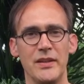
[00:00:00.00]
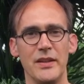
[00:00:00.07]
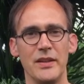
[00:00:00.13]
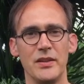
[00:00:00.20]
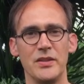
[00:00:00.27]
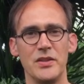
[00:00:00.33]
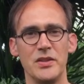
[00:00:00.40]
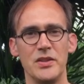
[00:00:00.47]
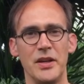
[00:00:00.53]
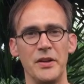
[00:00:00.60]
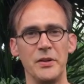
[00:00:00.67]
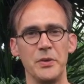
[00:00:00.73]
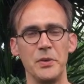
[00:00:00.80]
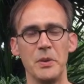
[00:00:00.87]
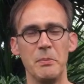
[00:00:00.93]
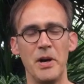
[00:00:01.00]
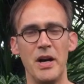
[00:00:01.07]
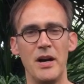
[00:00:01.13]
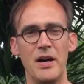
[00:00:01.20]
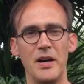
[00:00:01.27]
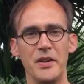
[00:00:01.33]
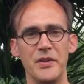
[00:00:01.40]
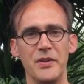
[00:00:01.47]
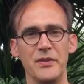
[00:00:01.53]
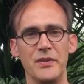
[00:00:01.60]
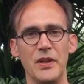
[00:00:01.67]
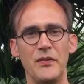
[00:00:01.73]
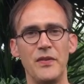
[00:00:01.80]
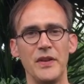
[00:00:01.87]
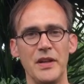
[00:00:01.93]
that can show the path of
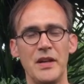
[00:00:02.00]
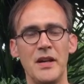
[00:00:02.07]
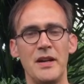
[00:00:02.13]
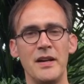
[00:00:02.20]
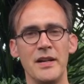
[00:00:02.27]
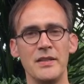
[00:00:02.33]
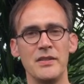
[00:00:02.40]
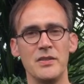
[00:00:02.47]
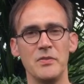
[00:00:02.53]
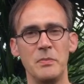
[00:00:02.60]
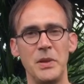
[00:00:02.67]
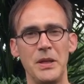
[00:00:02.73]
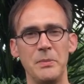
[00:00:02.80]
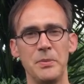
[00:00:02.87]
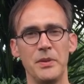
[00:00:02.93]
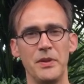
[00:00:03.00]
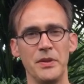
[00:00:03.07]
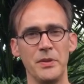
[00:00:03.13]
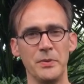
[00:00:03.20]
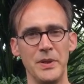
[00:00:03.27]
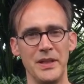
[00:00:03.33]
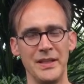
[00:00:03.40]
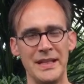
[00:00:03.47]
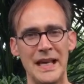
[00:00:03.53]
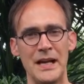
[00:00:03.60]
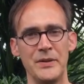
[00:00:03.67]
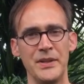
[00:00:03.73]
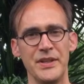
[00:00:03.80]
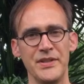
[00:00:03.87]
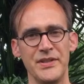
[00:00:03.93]
different kinds of people that we can
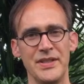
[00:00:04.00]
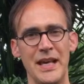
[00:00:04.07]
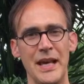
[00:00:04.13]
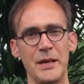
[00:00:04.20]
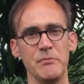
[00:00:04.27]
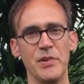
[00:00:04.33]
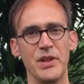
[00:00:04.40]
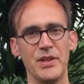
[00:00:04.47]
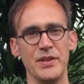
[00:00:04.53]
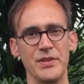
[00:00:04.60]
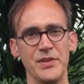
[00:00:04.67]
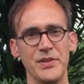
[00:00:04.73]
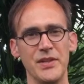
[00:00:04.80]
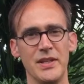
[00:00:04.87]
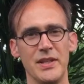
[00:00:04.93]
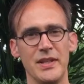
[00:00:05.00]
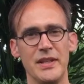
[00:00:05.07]
now understand because